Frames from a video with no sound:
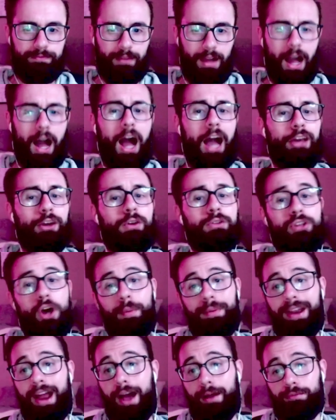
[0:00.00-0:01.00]
I use
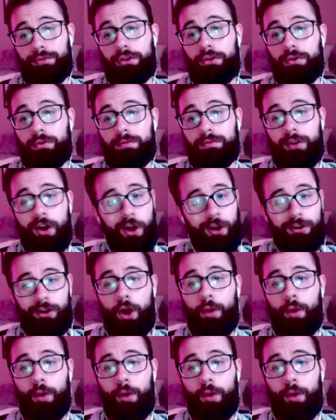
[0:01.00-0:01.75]
OpenEMU, or